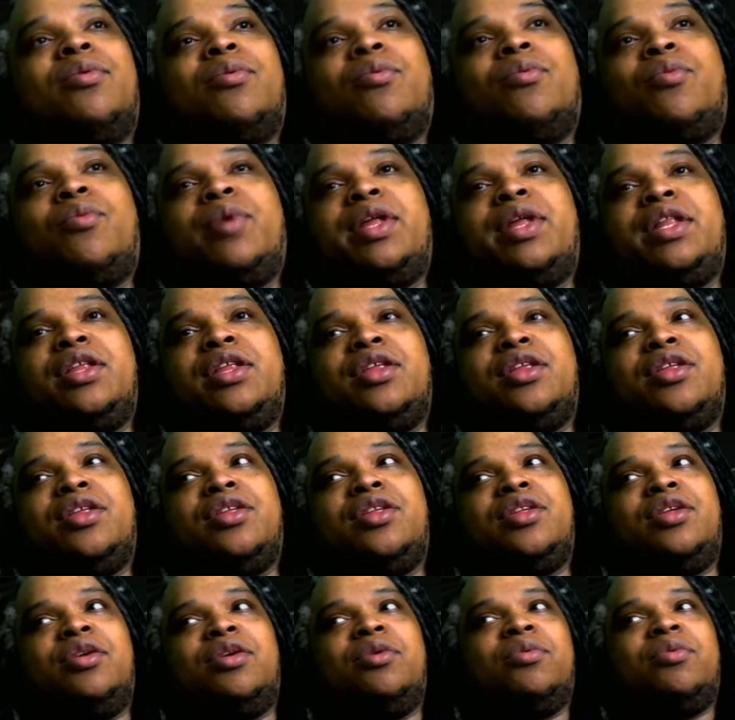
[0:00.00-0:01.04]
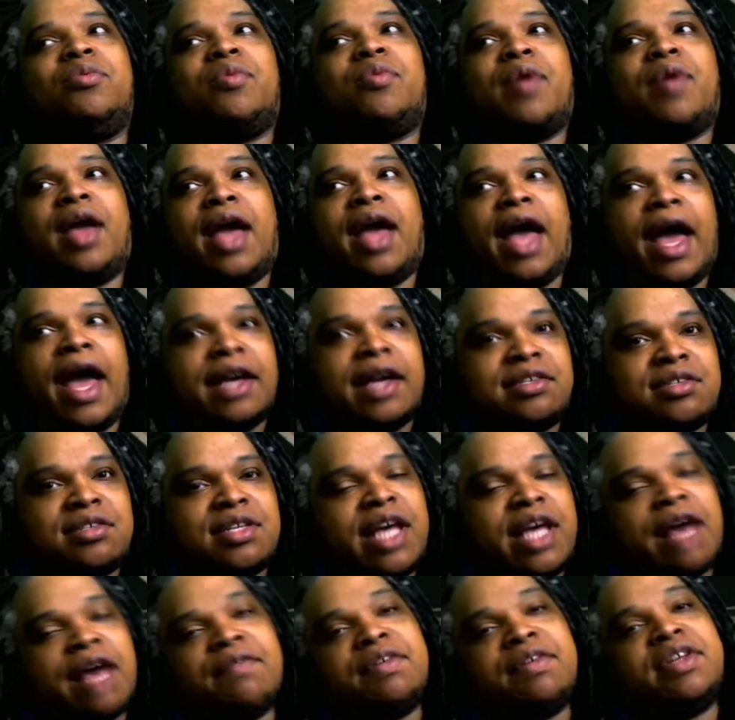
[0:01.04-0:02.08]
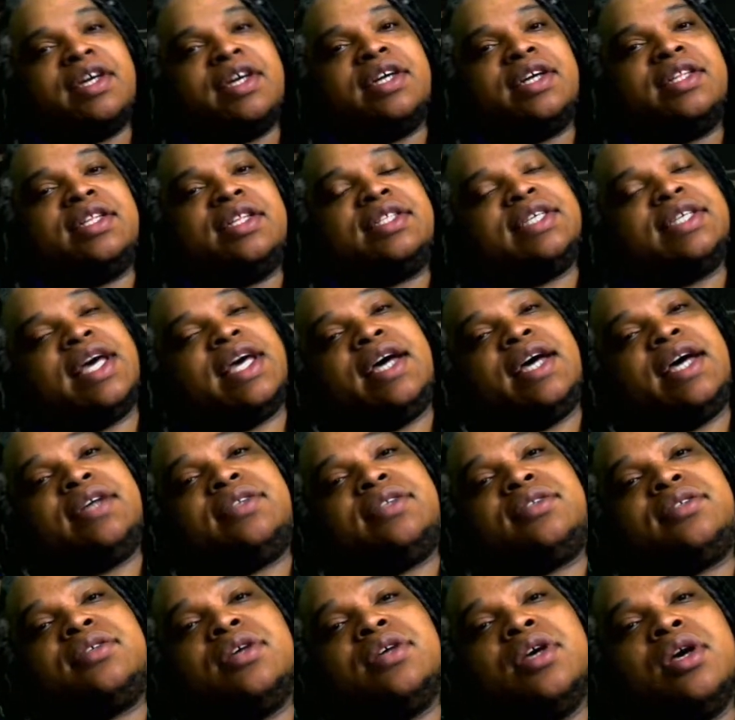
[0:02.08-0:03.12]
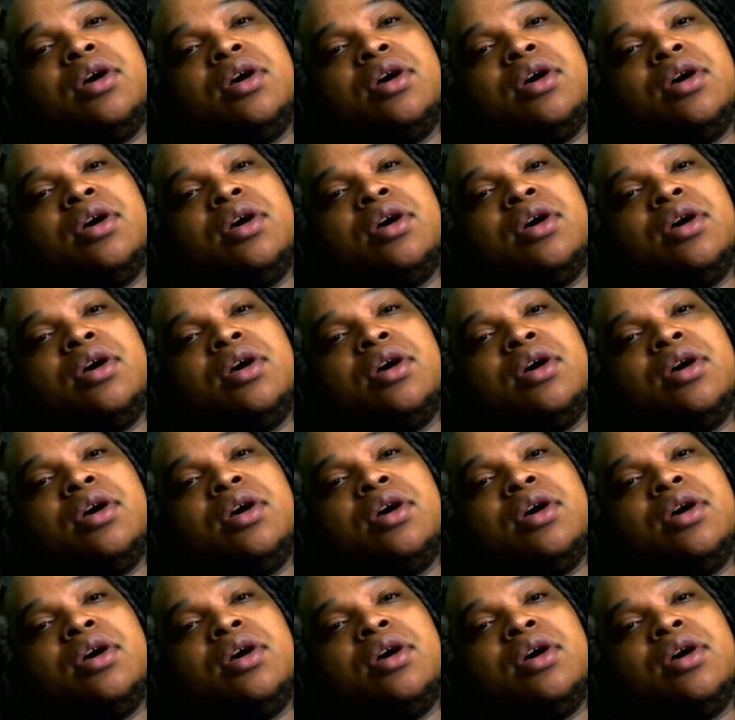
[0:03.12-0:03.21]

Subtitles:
When you actually haven't done the task,